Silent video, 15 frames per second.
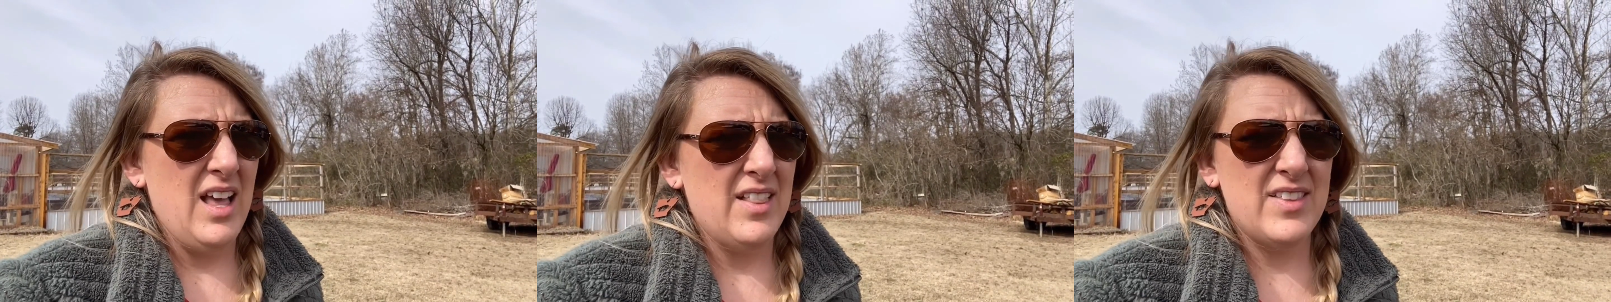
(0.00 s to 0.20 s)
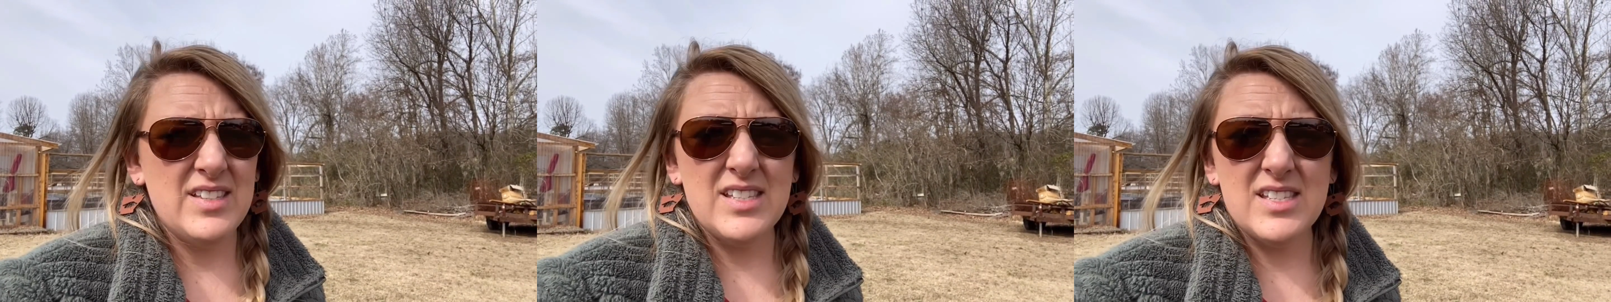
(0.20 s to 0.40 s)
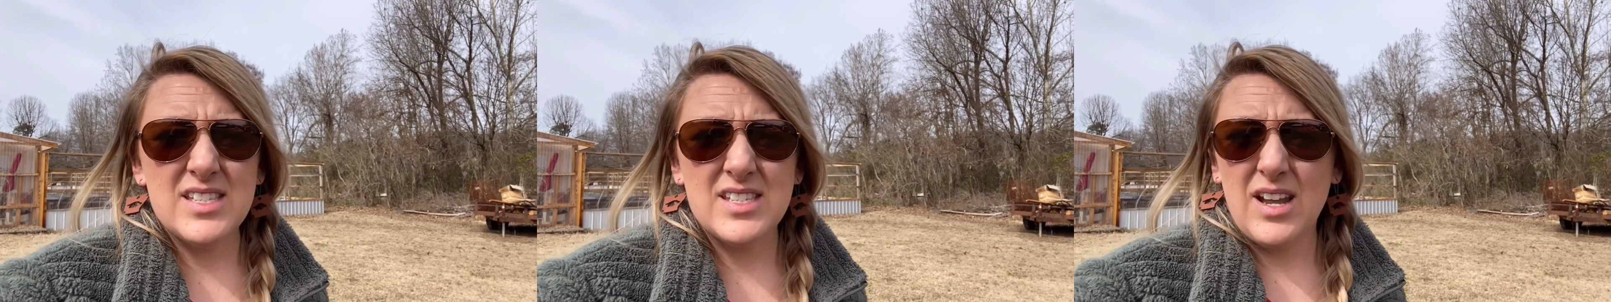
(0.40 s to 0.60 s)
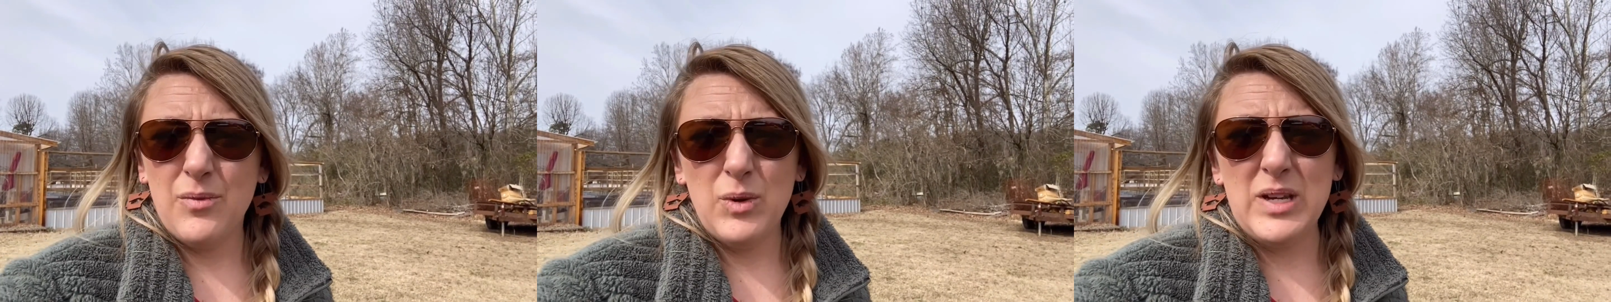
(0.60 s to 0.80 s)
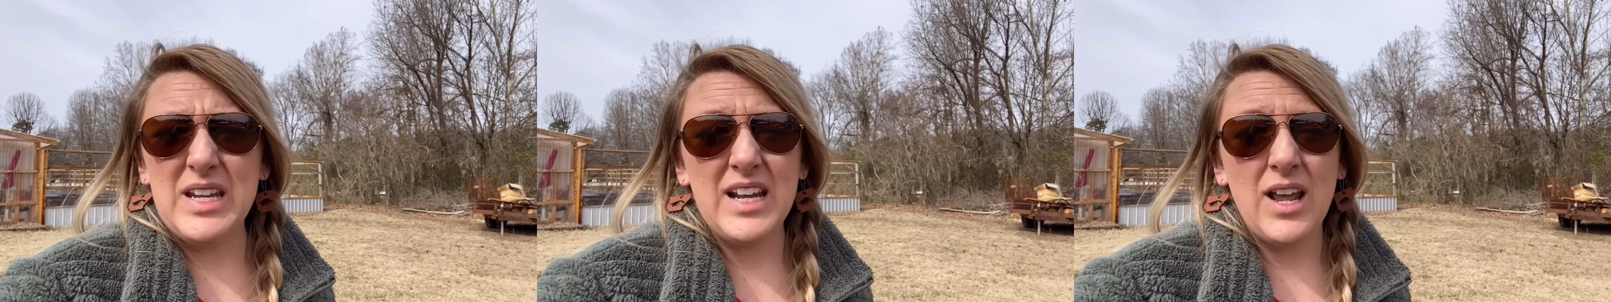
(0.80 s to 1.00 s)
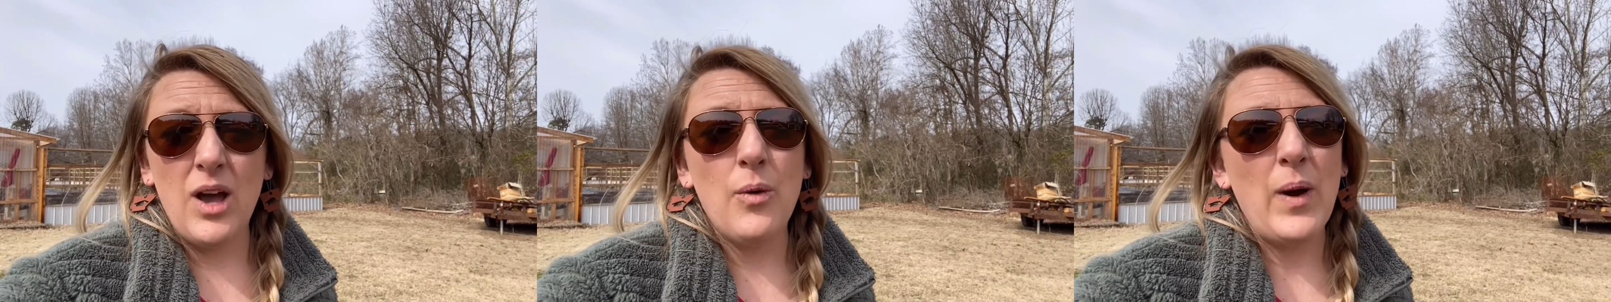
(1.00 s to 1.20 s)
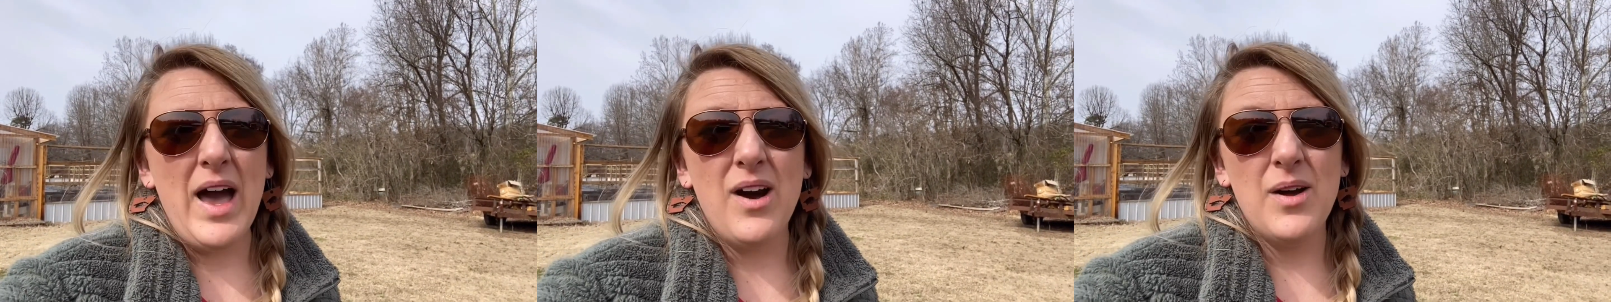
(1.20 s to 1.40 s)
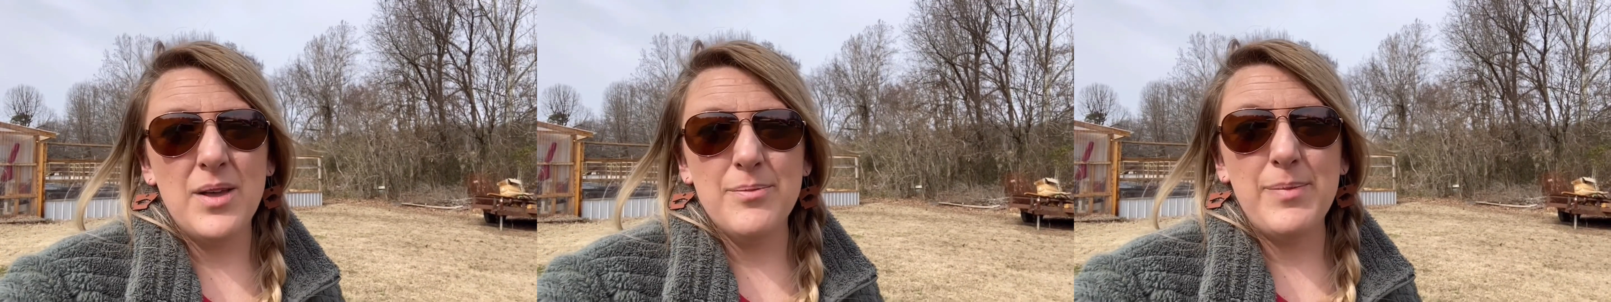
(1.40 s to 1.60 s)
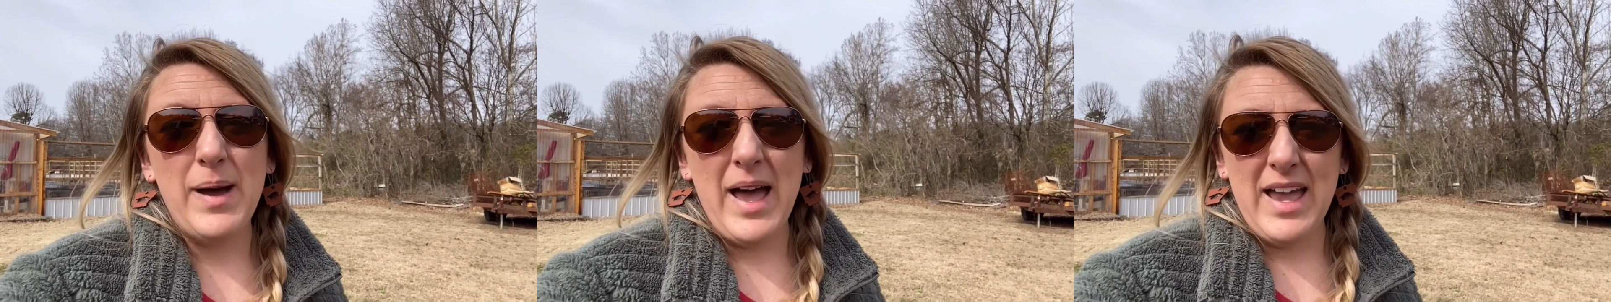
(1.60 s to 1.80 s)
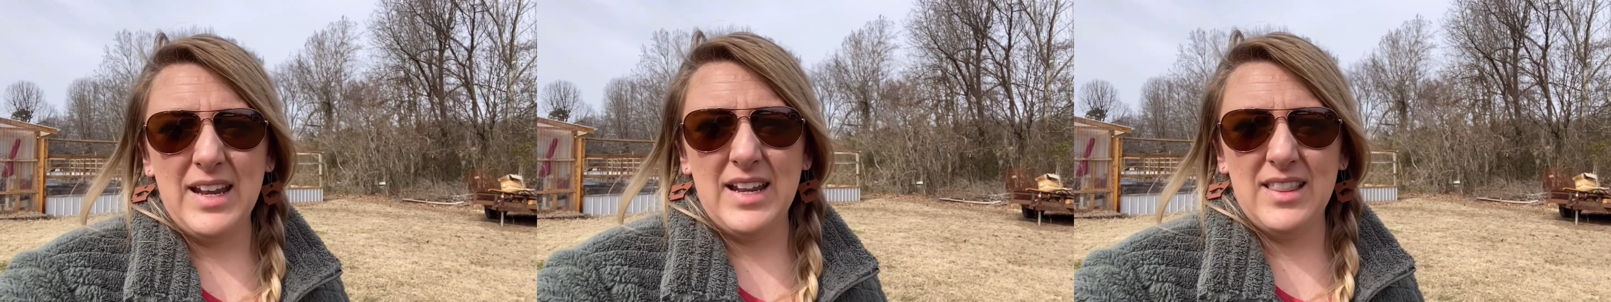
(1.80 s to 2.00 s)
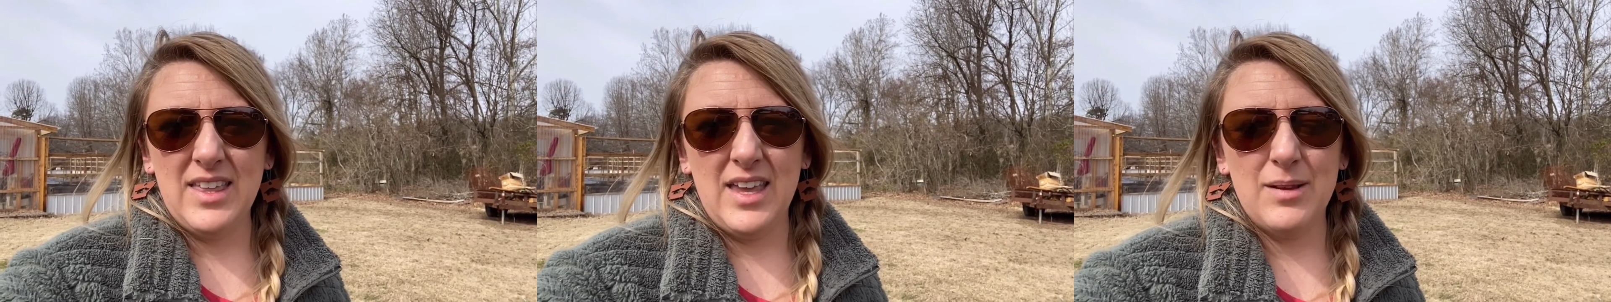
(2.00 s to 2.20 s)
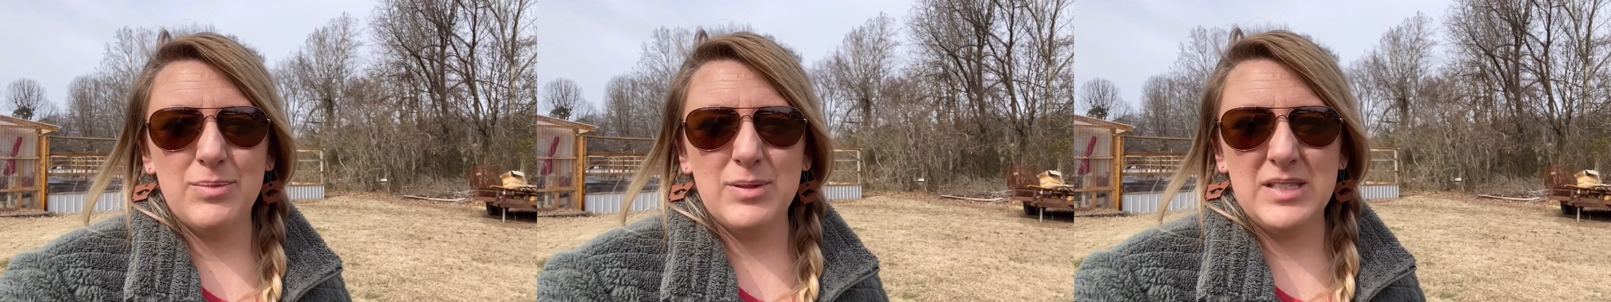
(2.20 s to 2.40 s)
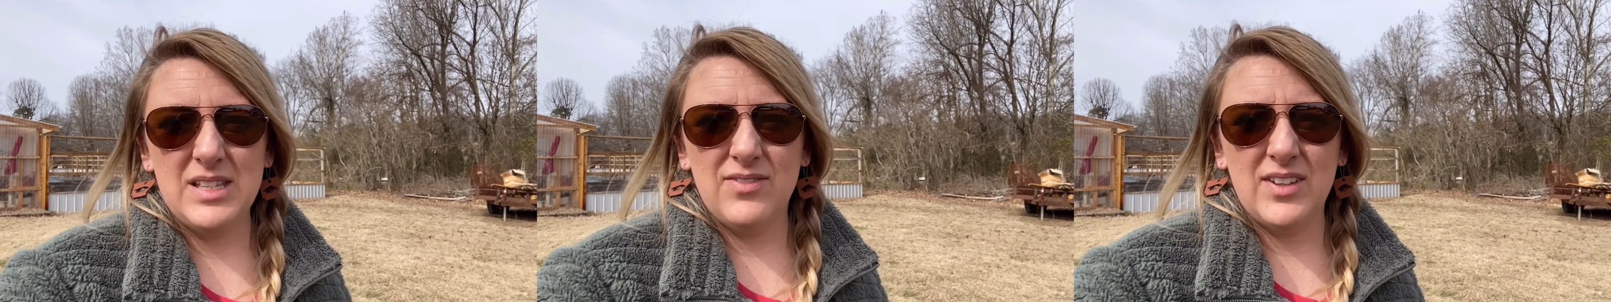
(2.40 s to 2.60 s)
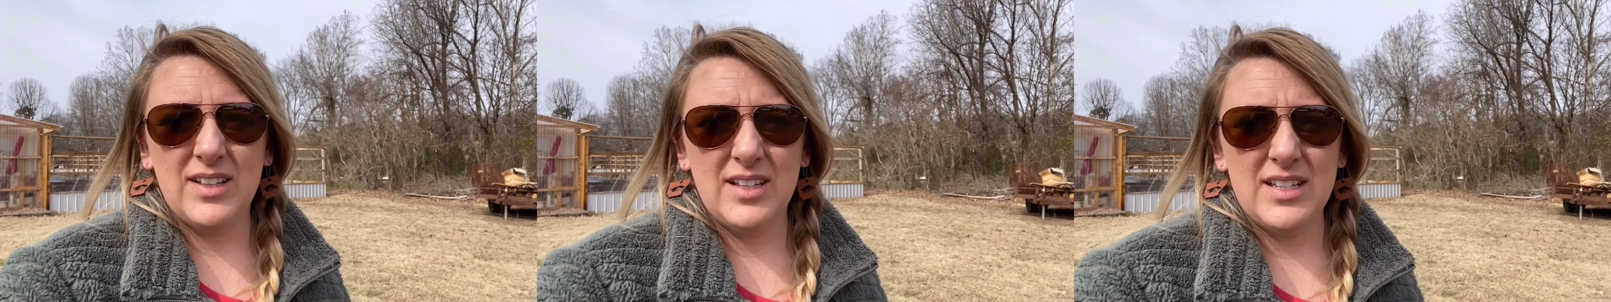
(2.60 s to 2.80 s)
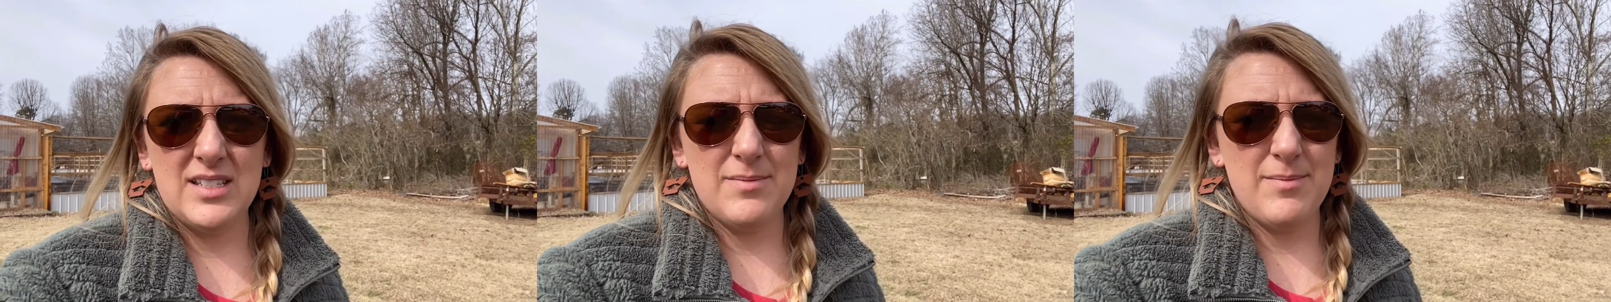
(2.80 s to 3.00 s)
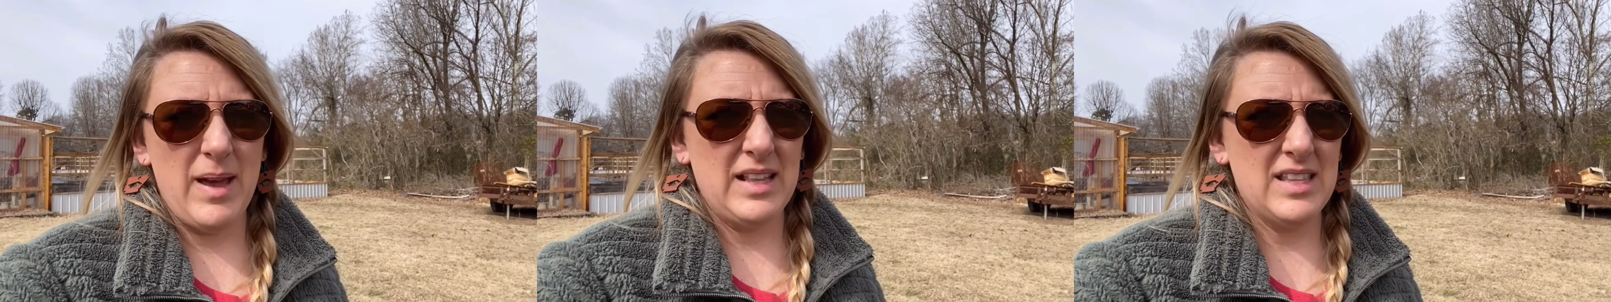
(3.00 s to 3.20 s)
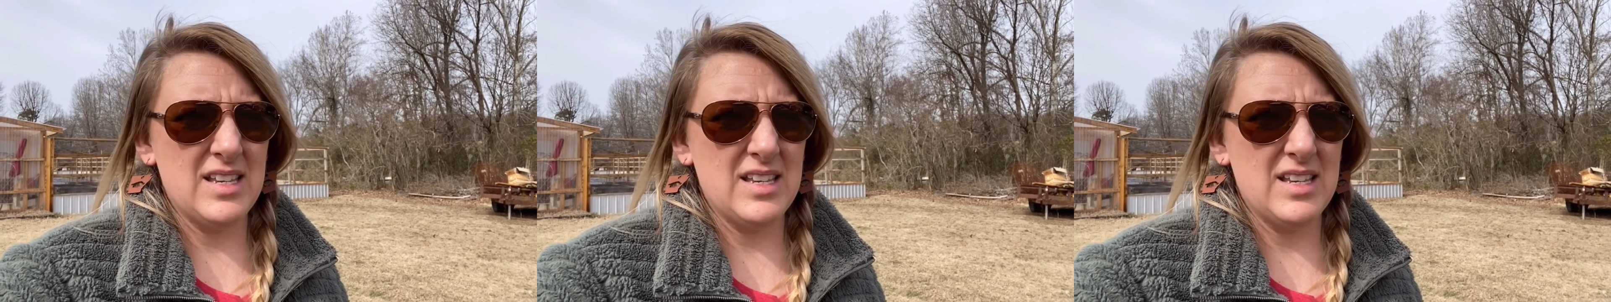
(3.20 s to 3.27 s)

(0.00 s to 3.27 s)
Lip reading: this is stuff, we didn't go out and buy anything specifically to make